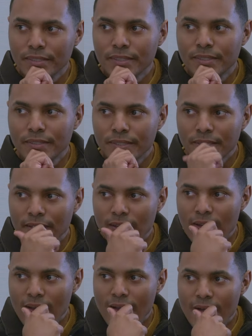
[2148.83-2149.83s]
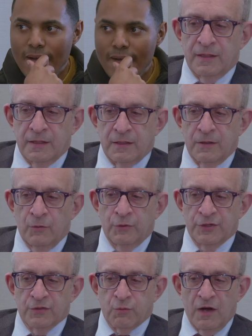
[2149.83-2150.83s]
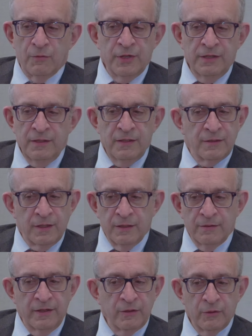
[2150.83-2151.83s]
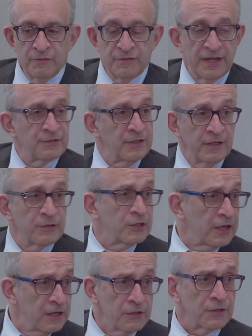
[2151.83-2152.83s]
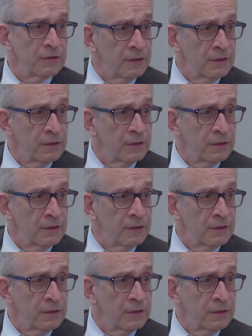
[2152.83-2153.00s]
It is, and which is why we need to continue to invest in education,